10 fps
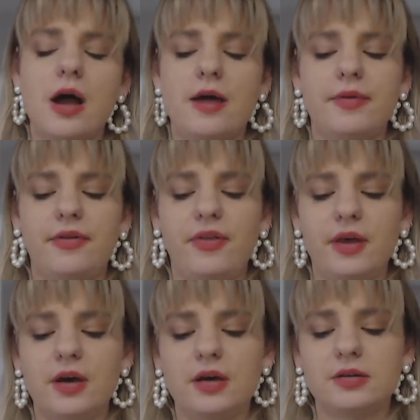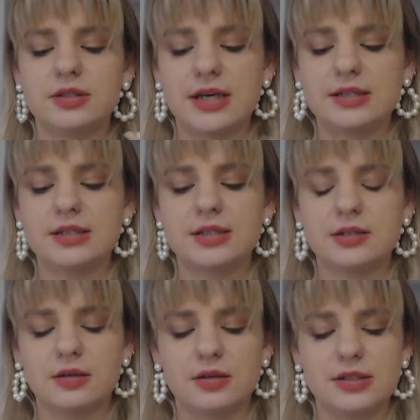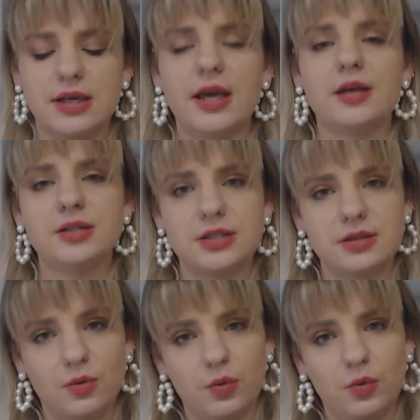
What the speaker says: And I think that's the case